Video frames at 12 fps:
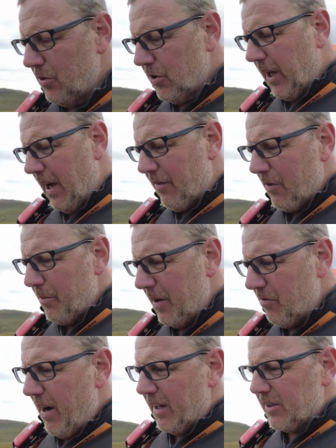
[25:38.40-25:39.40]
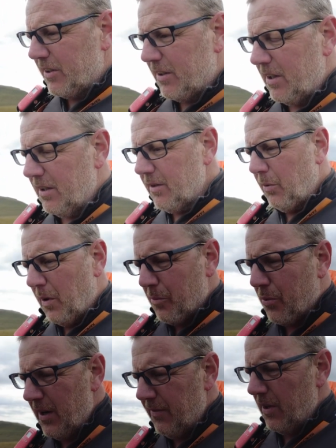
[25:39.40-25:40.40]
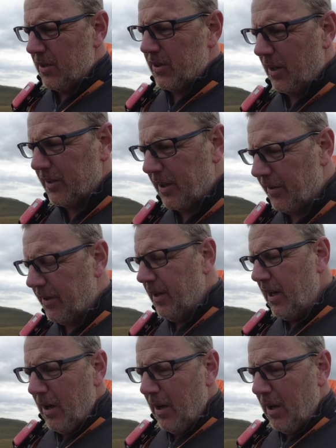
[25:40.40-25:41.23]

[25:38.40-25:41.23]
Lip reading: two together have been wrecks, and the one previous that I've done,